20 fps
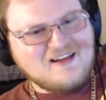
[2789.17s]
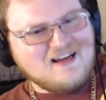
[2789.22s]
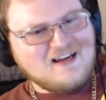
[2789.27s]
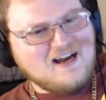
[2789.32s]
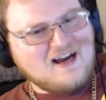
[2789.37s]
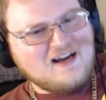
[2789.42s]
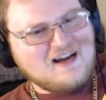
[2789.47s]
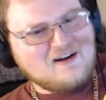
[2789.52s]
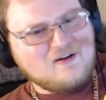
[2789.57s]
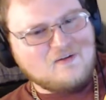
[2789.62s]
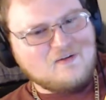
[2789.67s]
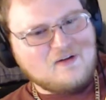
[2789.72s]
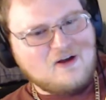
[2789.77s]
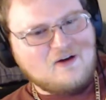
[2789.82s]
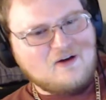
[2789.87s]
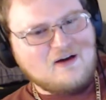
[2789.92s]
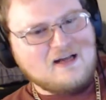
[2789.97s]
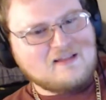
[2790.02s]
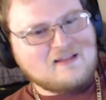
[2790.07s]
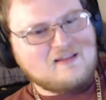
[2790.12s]
I don't
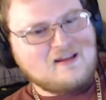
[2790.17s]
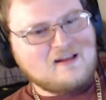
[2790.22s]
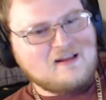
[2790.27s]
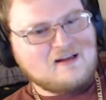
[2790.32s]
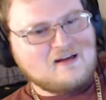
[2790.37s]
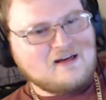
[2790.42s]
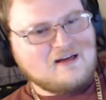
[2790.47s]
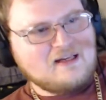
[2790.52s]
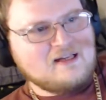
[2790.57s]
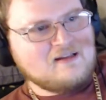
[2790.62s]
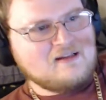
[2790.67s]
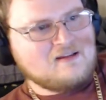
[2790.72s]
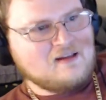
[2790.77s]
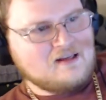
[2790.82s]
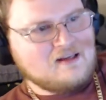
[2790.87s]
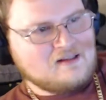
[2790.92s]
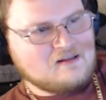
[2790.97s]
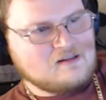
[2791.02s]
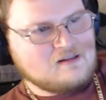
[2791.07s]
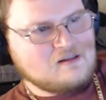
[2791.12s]
know. I think
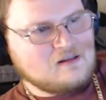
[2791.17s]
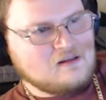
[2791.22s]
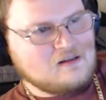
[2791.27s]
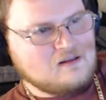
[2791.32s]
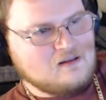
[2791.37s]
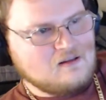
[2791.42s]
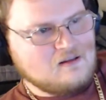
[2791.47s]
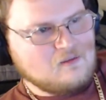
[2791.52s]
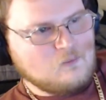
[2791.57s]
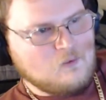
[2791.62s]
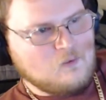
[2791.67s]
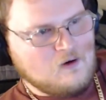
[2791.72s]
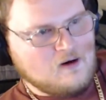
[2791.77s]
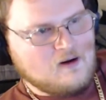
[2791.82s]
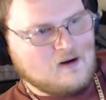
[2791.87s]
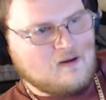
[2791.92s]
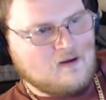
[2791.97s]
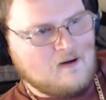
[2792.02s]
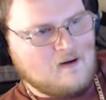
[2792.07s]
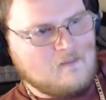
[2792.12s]
one
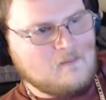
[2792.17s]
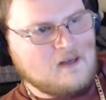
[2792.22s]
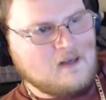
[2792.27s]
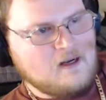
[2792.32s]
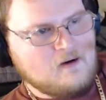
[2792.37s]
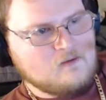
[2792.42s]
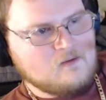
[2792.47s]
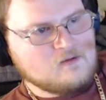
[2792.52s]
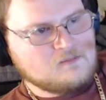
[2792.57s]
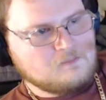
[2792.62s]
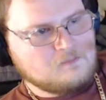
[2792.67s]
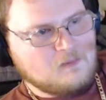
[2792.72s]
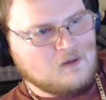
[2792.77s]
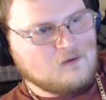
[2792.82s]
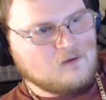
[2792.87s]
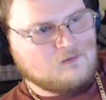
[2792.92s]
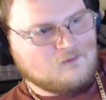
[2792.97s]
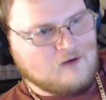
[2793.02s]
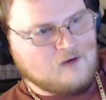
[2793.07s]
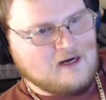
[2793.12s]
company owns
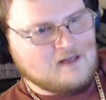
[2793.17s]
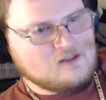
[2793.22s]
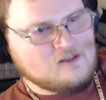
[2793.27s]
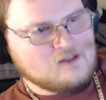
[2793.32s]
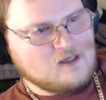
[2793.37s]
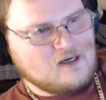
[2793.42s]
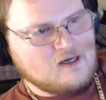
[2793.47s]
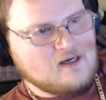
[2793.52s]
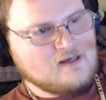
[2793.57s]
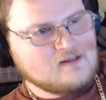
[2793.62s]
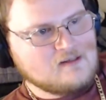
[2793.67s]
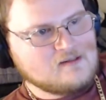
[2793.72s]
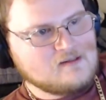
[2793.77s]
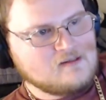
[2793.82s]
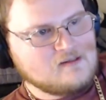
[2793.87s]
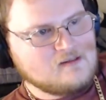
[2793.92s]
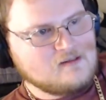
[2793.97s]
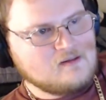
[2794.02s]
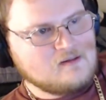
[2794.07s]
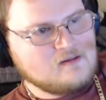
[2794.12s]
both franchise.
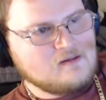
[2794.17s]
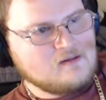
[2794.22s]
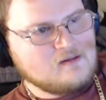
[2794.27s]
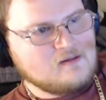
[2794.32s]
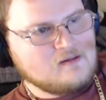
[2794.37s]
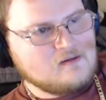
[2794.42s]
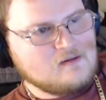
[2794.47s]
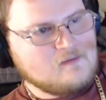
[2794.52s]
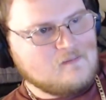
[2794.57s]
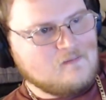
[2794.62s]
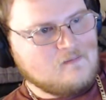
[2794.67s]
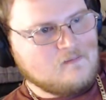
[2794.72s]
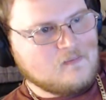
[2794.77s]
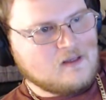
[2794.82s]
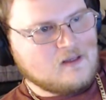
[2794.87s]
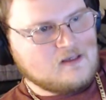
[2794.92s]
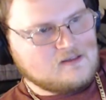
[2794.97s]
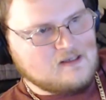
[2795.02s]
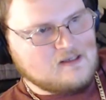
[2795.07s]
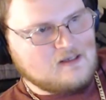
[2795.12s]

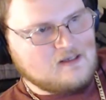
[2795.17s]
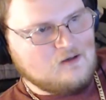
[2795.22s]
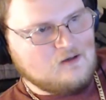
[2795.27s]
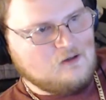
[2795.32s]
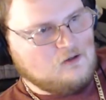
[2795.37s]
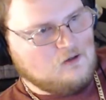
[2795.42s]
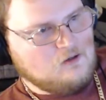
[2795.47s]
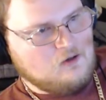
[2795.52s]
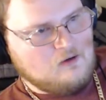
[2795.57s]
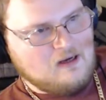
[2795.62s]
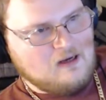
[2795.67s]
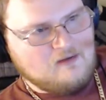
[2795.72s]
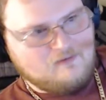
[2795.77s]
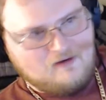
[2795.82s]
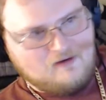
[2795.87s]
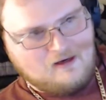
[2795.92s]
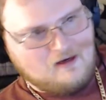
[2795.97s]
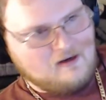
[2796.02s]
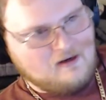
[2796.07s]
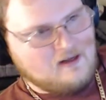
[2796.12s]
Because I know you don't have
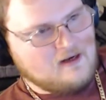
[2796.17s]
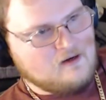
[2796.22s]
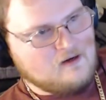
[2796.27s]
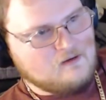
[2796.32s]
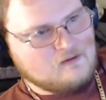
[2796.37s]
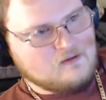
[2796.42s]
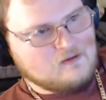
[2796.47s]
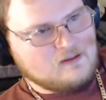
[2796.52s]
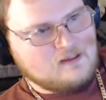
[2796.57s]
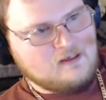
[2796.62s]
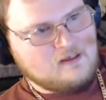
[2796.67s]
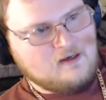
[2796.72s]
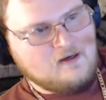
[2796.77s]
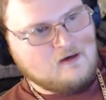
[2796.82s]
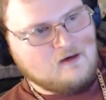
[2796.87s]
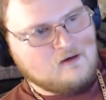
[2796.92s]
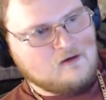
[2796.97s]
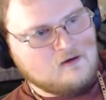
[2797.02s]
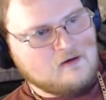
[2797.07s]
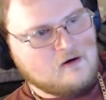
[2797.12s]
In and Out in
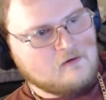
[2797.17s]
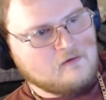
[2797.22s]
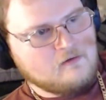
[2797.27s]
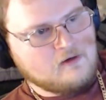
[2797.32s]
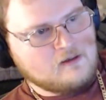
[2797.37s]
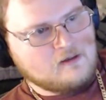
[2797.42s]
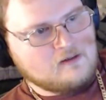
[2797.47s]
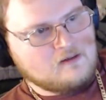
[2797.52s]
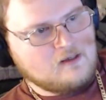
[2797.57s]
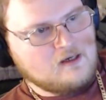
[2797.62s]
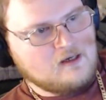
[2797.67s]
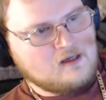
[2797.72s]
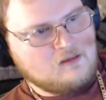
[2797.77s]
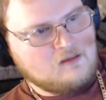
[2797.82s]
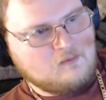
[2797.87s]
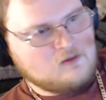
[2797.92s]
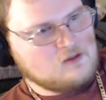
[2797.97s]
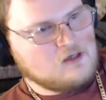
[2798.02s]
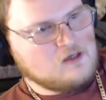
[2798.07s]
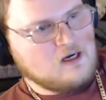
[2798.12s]
here over in Kentucky,
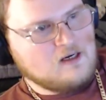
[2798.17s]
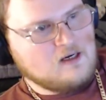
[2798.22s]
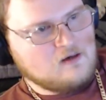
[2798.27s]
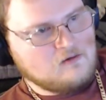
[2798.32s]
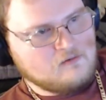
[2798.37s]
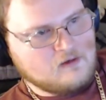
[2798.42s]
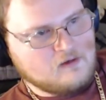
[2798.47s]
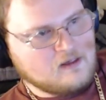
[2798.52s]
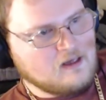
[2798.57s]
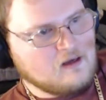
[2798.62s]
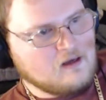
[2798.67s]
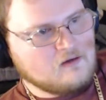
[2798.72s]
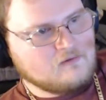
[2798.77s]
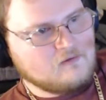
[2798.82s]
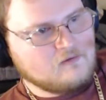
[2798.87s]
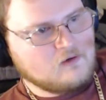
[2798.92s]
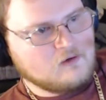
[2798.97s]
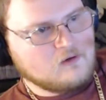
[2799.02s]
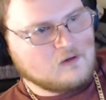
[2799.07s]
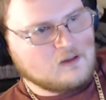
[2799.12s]
but you got over in
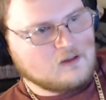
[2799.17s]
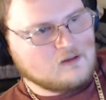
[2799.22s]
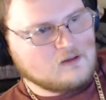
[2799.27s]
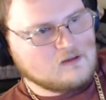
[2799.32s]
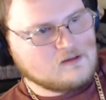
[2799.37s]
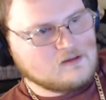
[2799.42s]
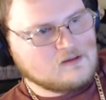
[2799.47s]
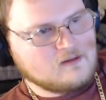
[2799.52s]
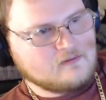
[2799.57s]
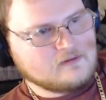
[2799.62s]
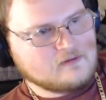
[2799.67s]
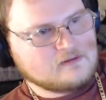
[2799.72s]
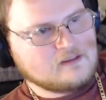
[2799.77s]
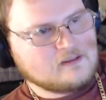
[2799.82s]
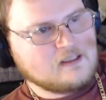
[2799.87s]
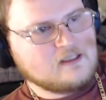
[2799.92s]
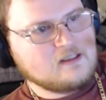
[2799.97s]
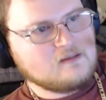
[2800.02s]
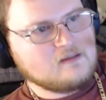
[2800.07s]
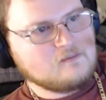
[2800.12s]
California, stuff like
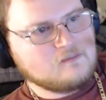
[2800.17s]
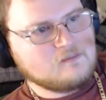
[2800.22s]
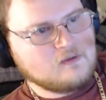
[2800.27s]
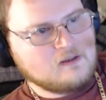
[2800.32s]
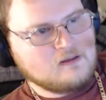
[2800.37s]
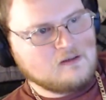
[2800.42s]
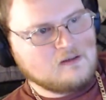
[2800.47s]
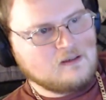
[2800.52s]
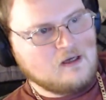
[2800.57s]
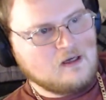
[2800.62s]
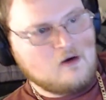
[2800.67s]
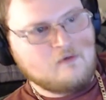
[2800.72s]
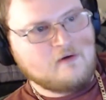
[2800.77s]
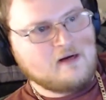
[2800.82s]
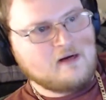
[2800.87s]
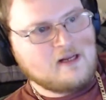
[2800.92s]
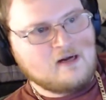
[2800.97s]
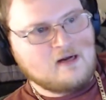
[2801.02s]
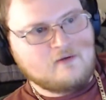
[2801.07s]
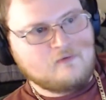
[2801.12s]
that. But over
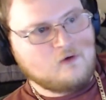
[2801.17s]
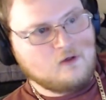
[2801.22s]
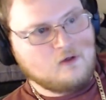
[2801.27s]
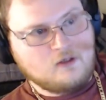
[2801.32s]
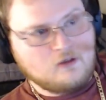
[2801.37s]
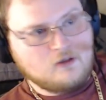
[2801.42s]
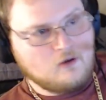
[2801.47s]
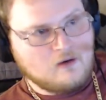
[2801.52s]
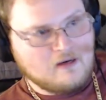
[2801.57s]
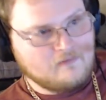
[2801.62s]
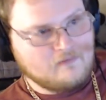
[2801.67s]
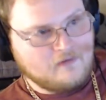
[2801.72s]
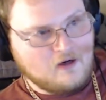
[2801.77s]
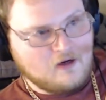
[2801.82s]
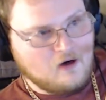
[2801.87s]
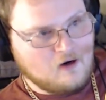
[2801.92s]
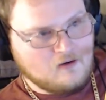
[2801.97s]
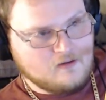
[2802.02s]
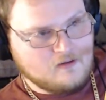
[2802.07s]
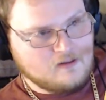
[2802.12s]
in California, you don't have any
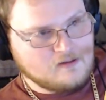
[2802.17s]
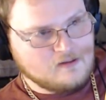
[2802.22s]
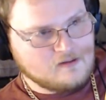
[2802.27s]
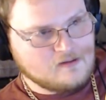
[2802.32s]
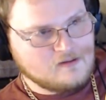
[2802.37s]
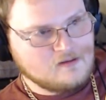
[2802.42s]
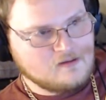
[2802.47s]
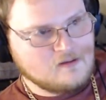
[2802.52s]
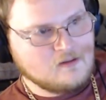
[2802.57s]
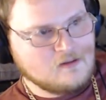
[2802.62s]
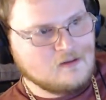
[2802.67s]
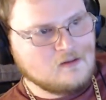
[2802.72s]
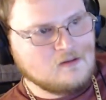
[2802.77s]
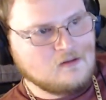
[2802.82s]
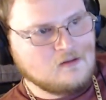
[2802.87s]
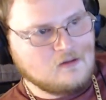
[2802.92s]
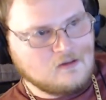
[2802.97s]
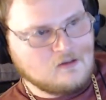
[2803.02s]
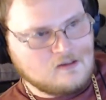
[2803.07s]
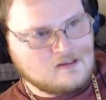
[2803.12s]
Hardee's.
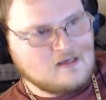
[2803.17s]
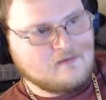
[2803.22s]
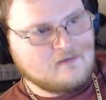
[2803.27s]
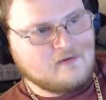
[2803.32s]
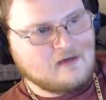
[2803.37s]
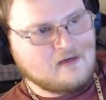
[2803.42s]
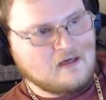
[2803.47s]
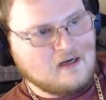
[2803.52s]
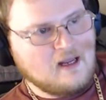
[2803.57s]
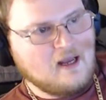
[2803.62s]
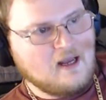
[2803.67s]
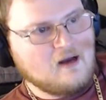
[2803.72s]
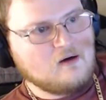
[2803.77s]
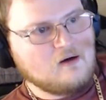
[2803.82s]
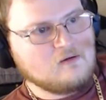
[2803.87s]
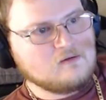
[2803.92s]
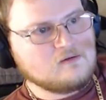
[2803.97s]
You just have In and Out.